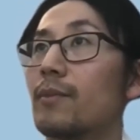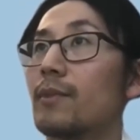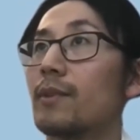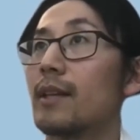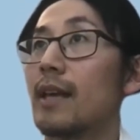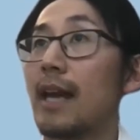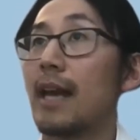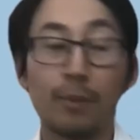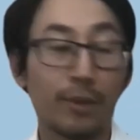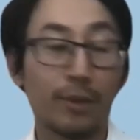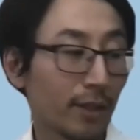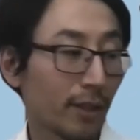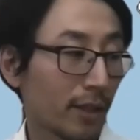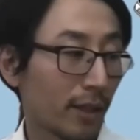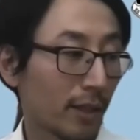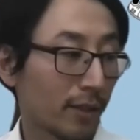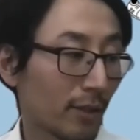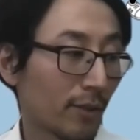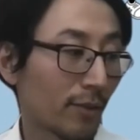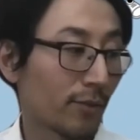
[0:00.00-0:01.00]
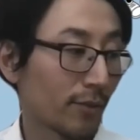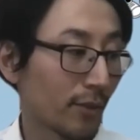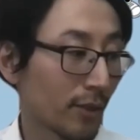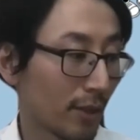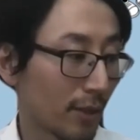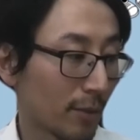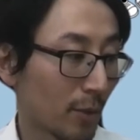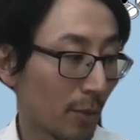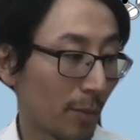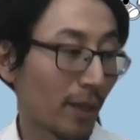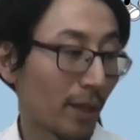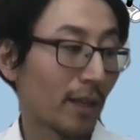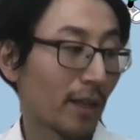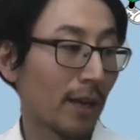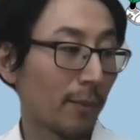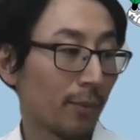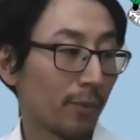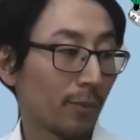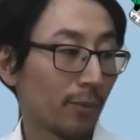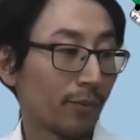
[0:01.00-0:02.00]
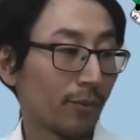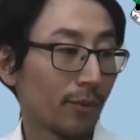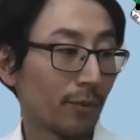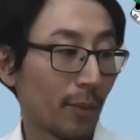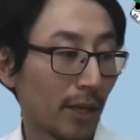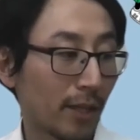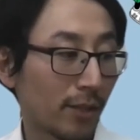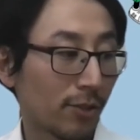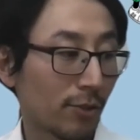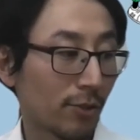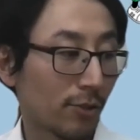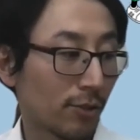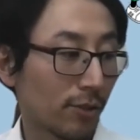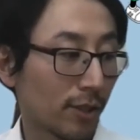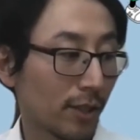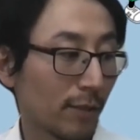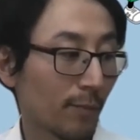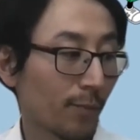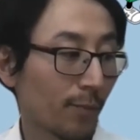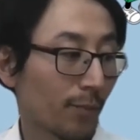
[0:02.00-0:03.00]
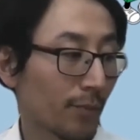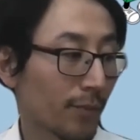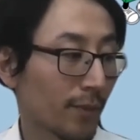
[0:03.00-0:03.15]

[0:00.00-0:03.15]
mobile app for PagerDuty.